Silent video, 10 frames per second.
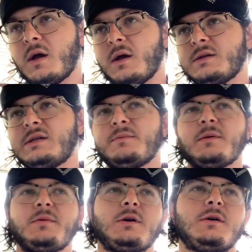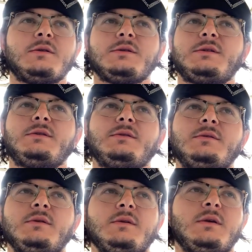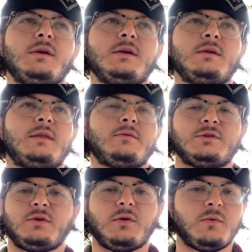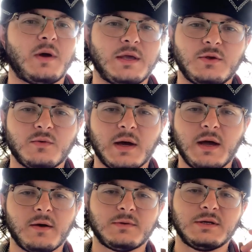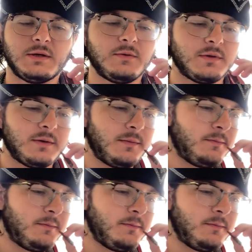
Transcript: Simply because that was the only way he knew how to deal with it.